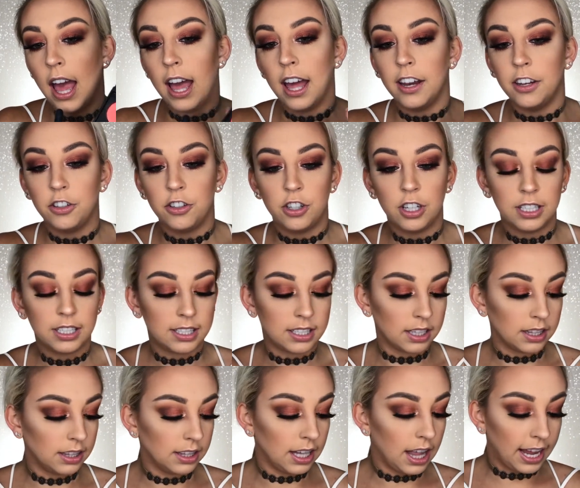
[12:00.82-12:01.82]
and
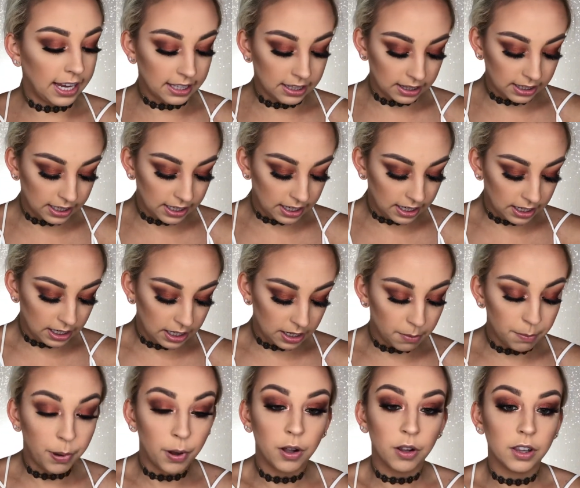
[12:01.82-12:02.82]
just lightly
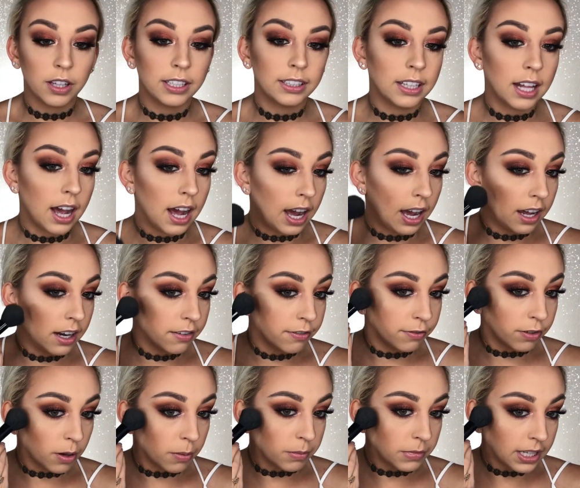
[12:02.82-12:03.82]
pulling that
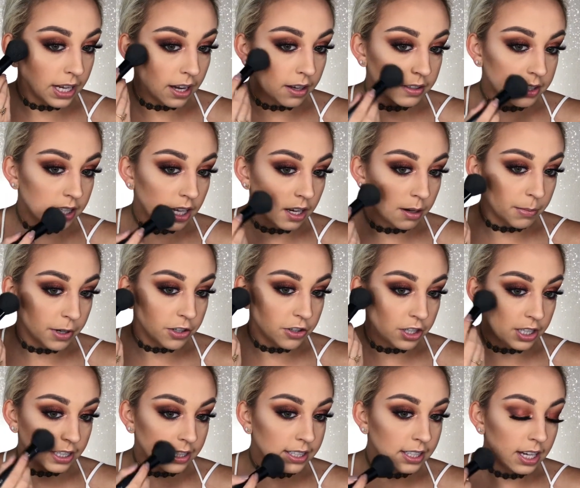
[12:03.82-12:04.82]
from the outside of my
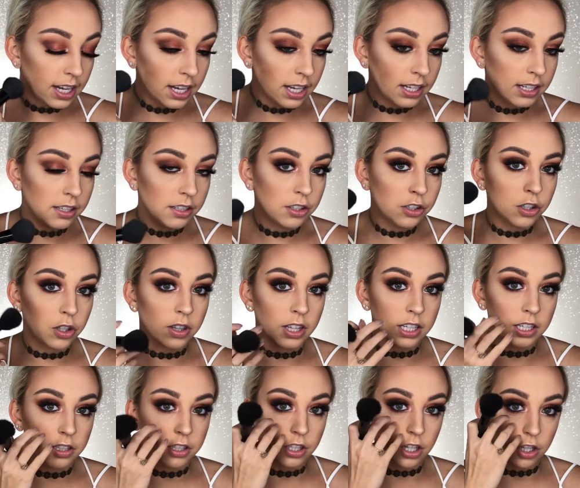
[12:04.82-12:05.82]
cheeks in so
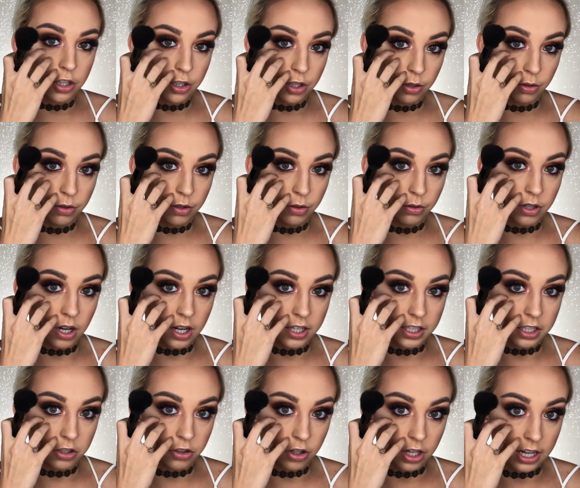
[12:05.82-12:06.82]
that it's not too
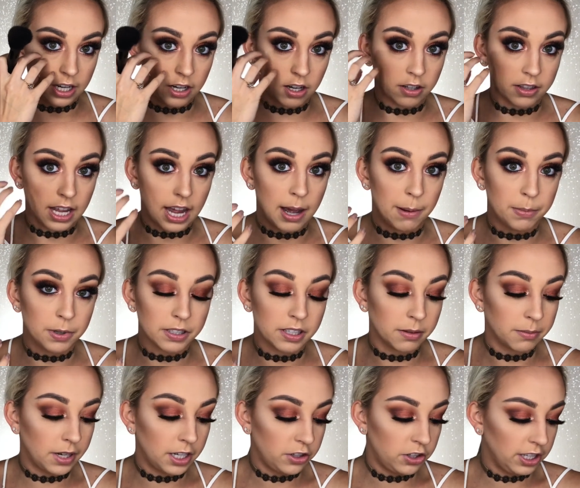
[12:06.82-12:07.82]
concentrated on the apples
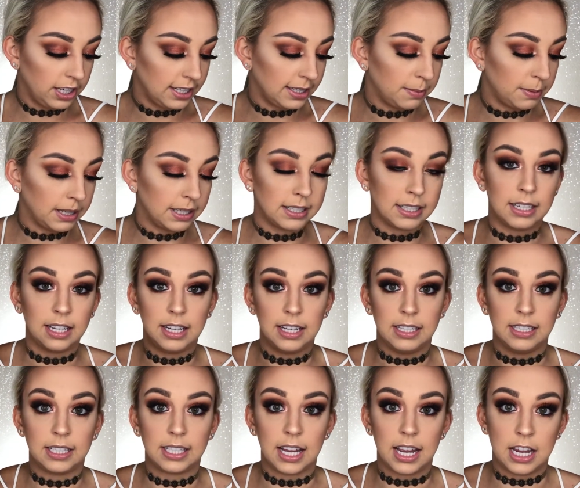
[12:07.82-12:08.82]
of my cheeks, because it
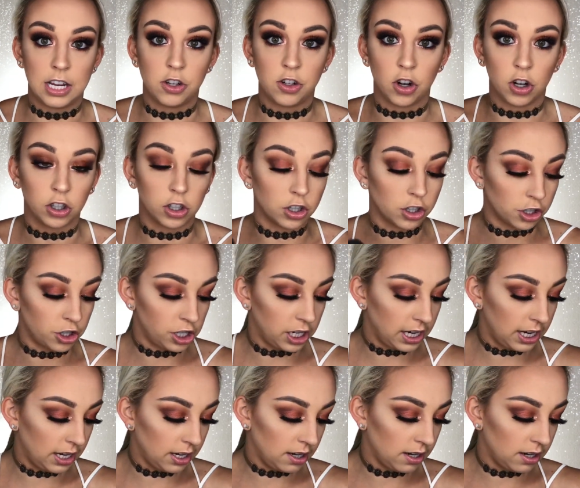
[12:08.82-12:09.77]
is a darker shade.